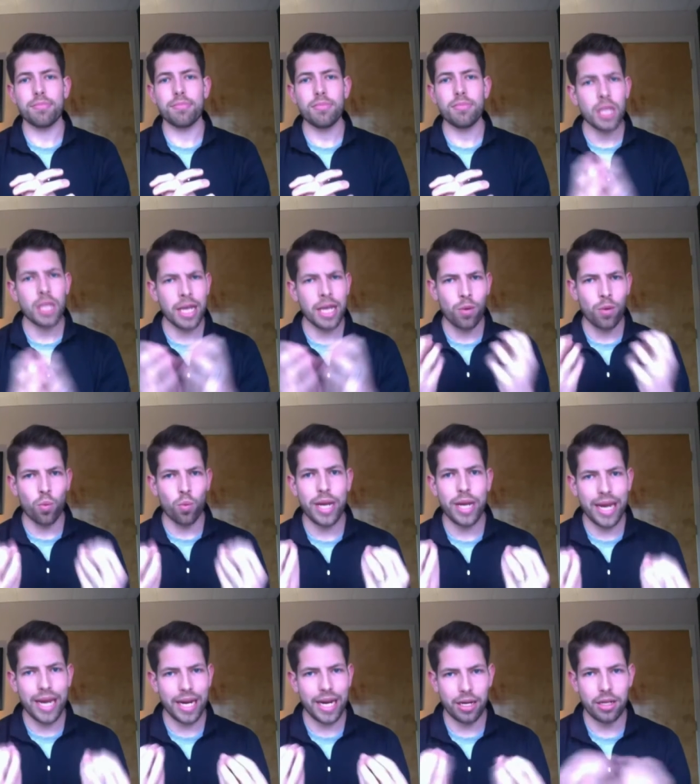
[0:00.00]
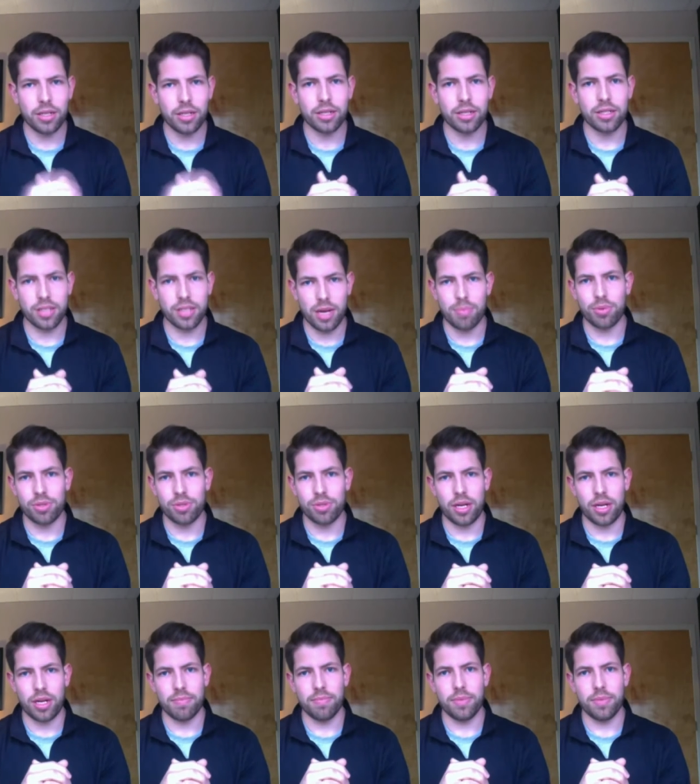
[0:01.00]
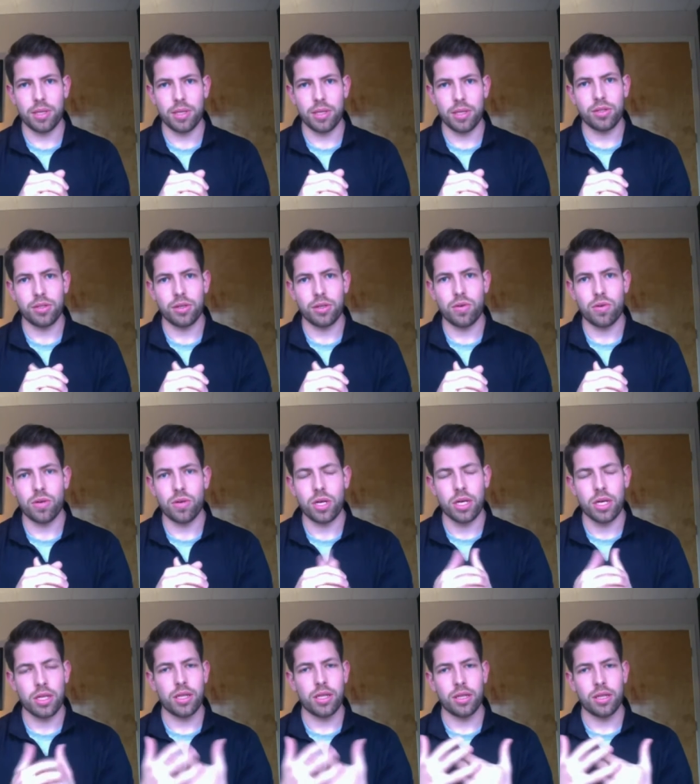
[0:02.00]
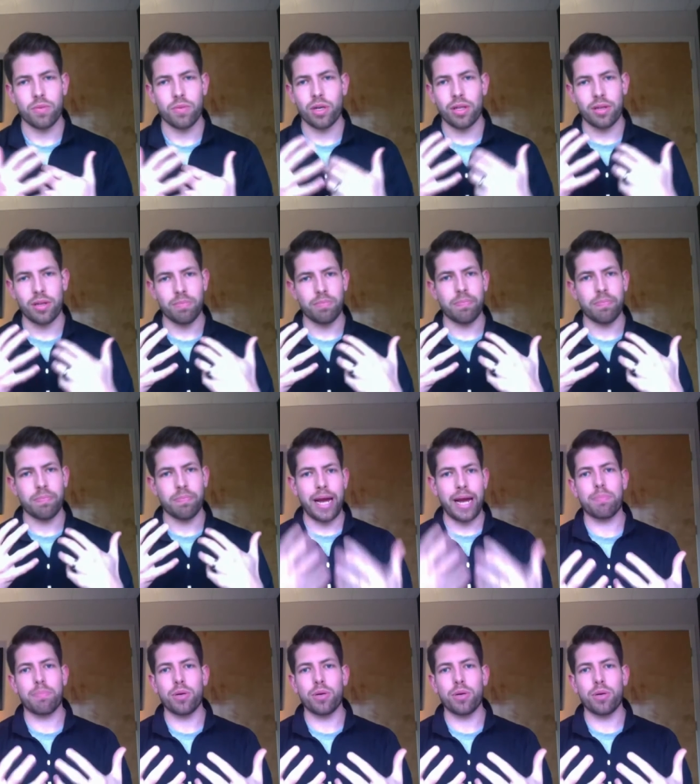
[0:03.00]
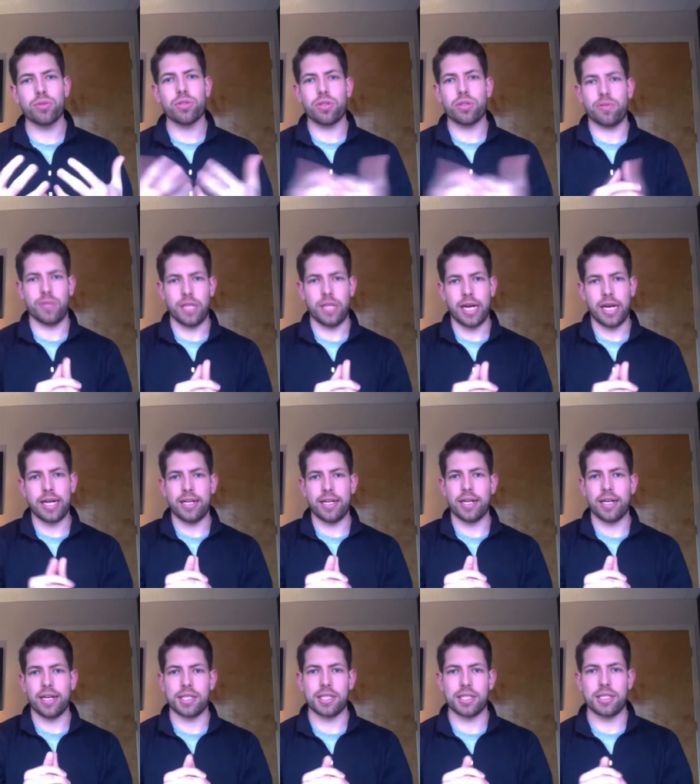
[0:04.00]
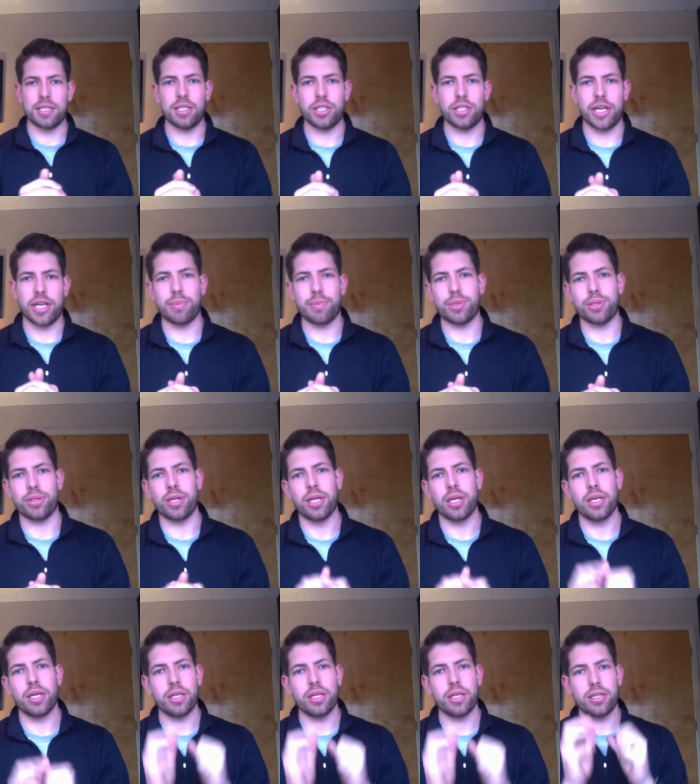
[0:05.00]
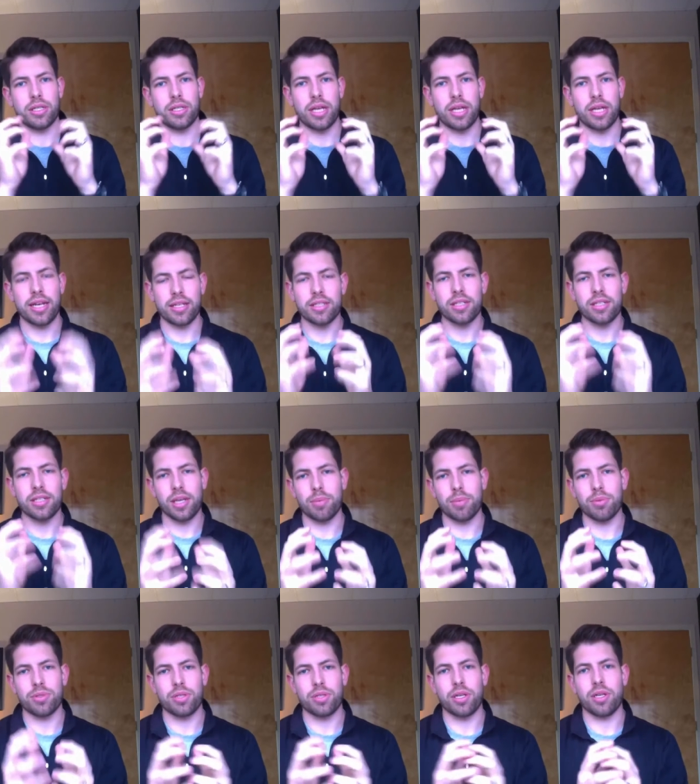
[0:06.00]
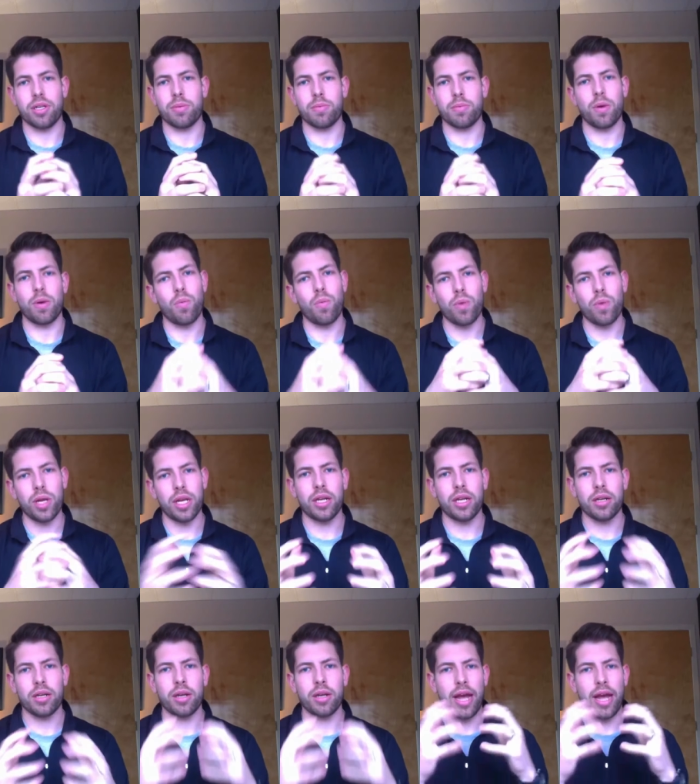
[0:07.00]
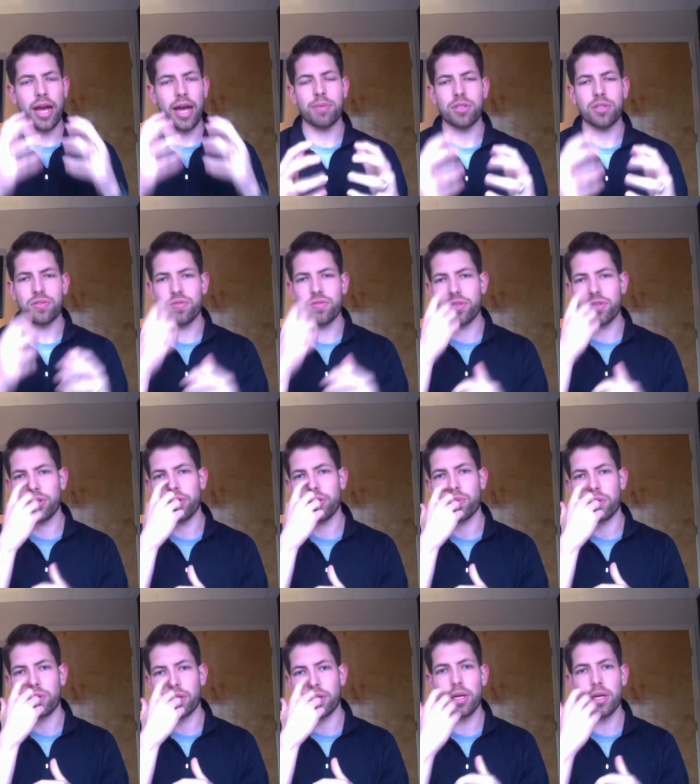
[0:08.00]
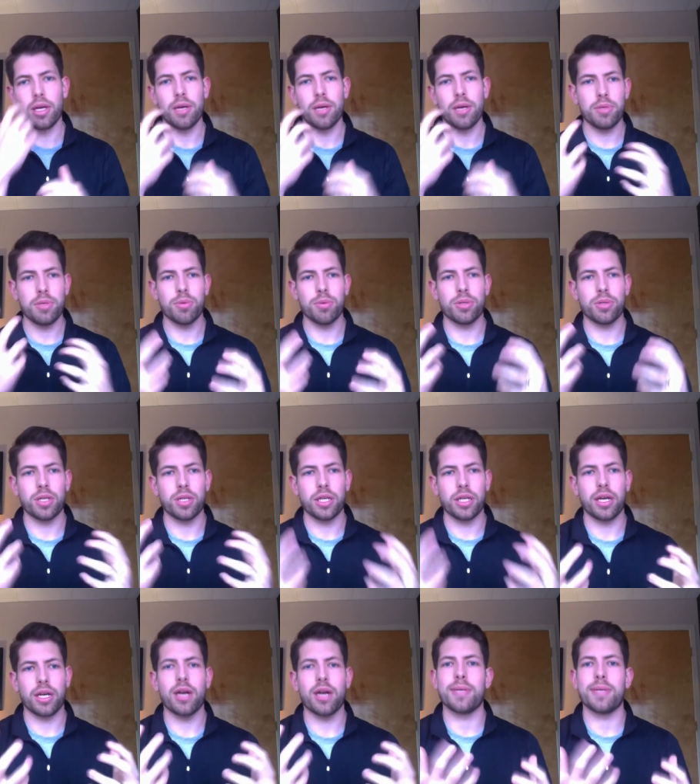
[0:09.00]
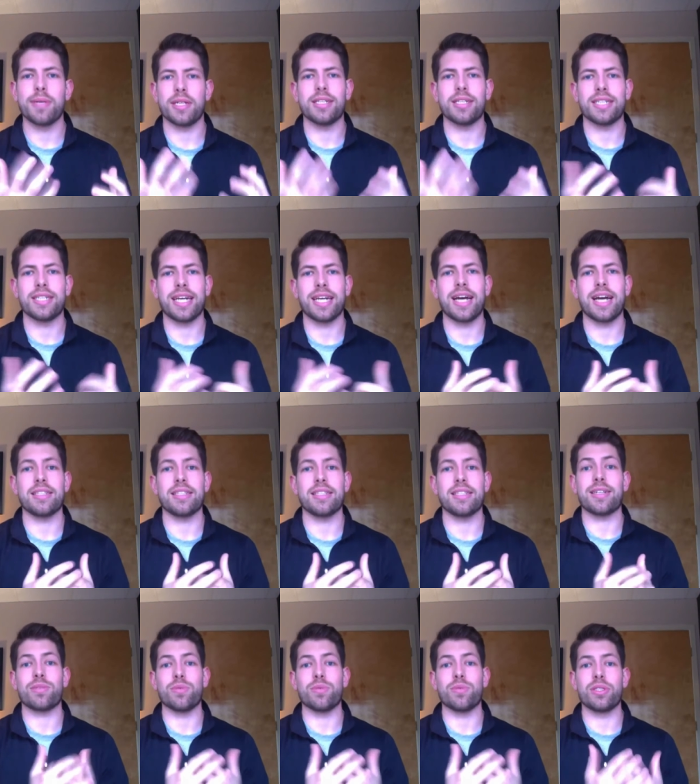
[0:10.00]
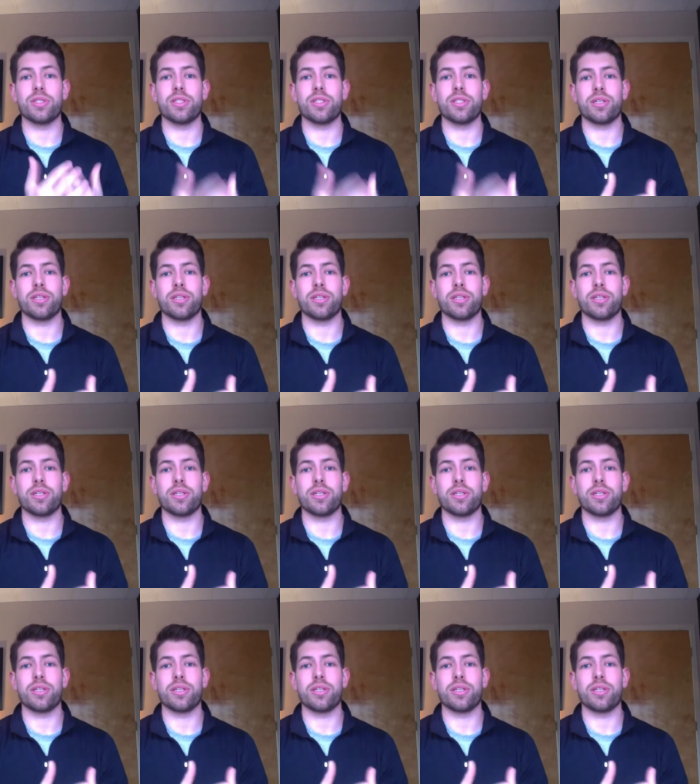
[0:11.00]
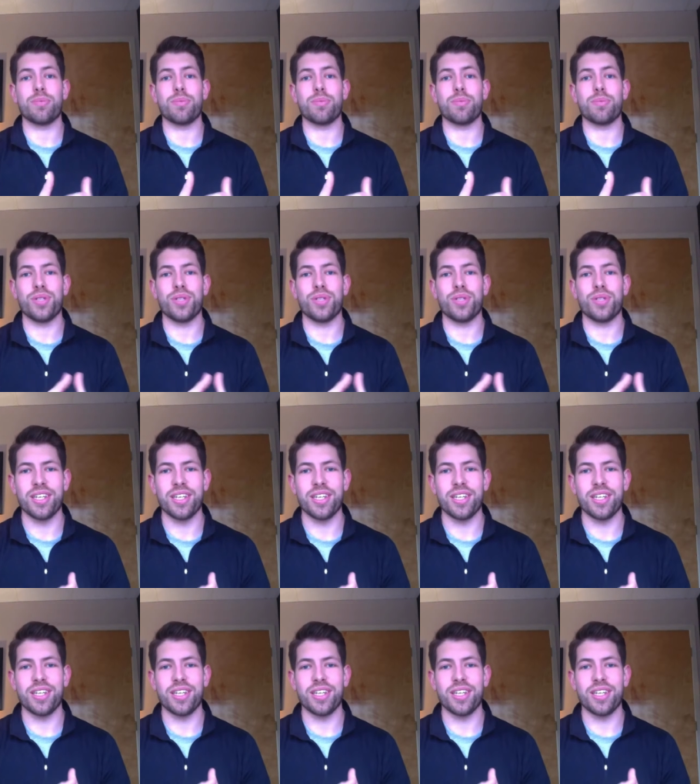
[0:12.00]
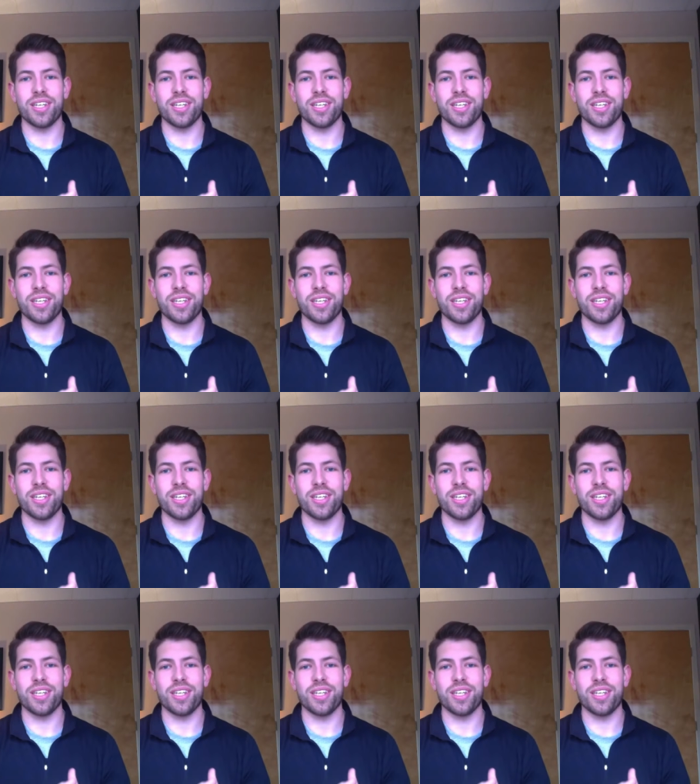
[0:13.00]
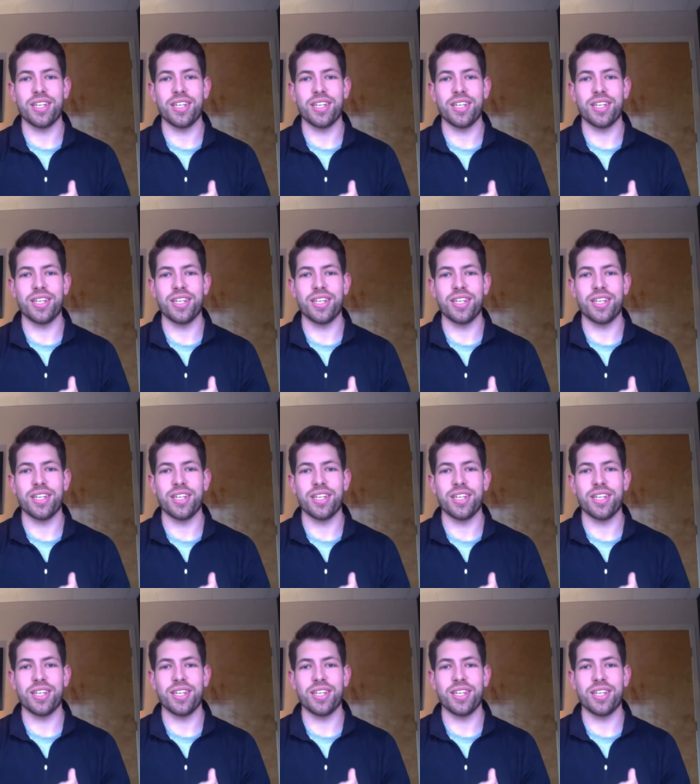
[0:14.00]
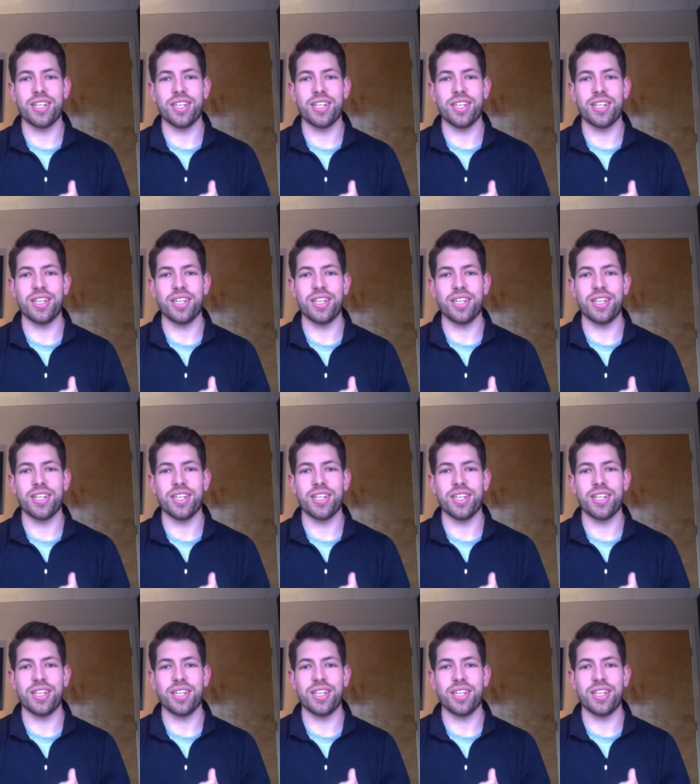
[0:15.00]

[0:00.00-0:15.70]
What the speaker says: and winning disciples night. So one of the backbones of the ID 916 chapter is that disciples night, a winning atmosphere where people can come into contact with the community and they're formed. And just as the name implies, it's a gathering of disciples,